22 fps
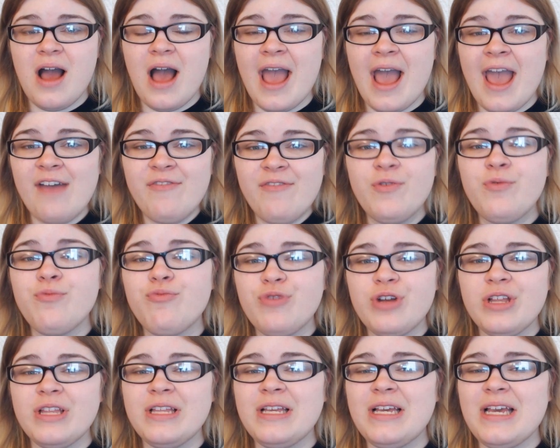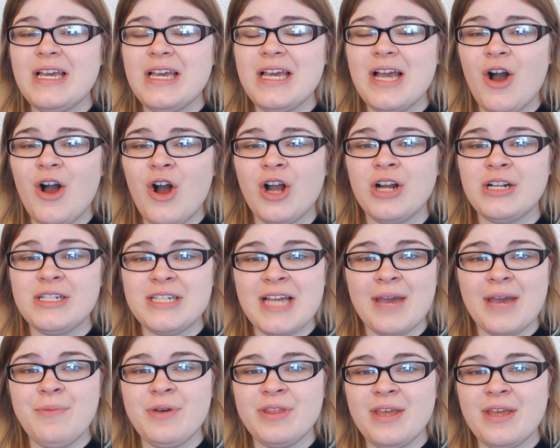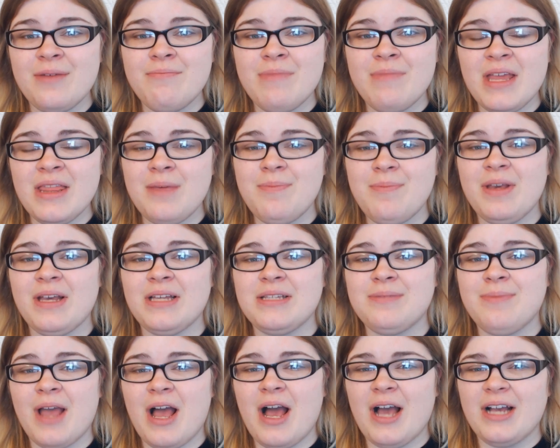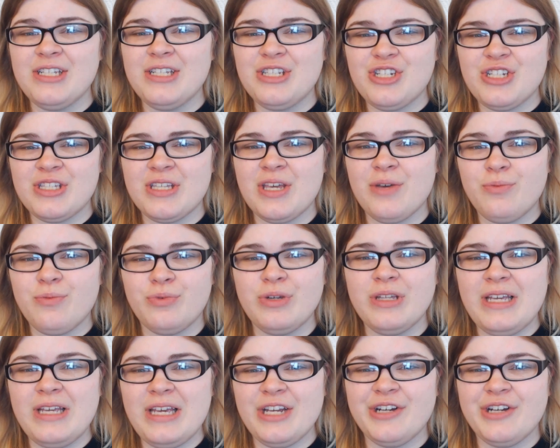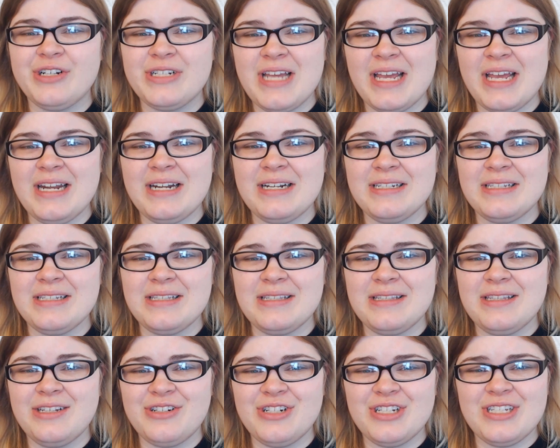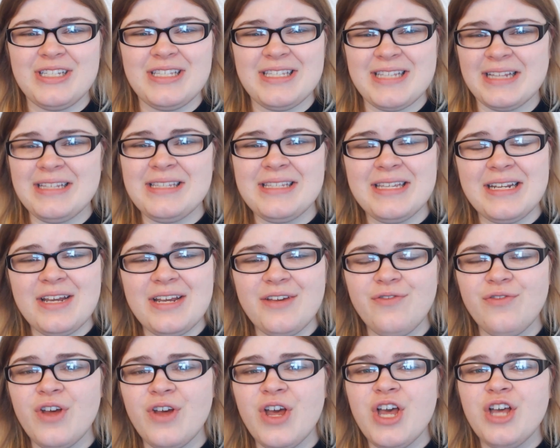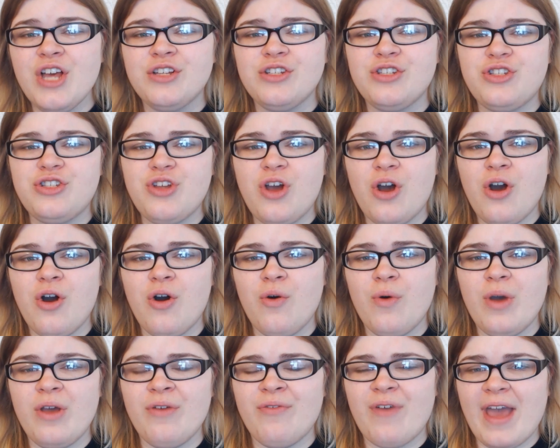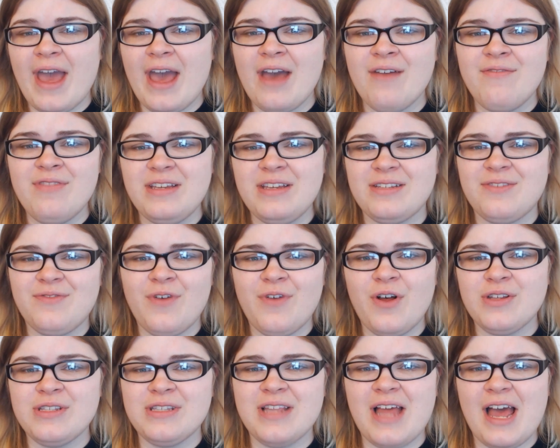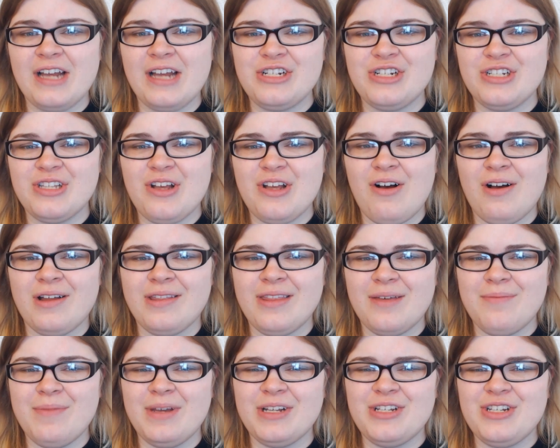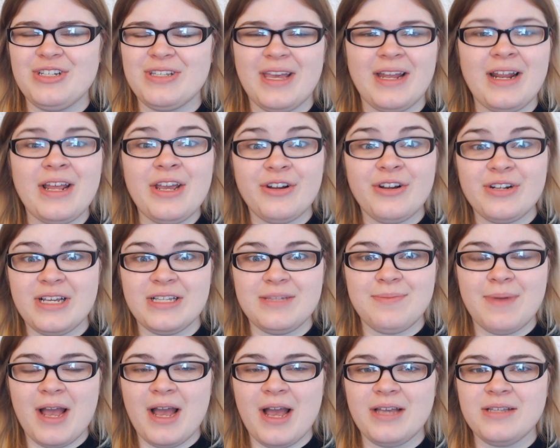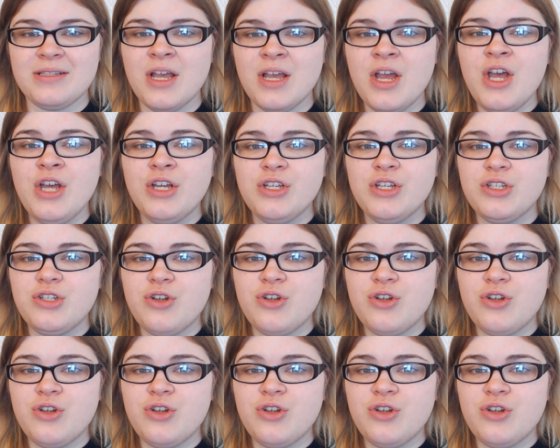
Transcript: Uh, I have a really hard time with them mainly because my eyes just get really irritated and they're just sensitive. So if I have these false lashes on them, it just kind of irritates my eyes.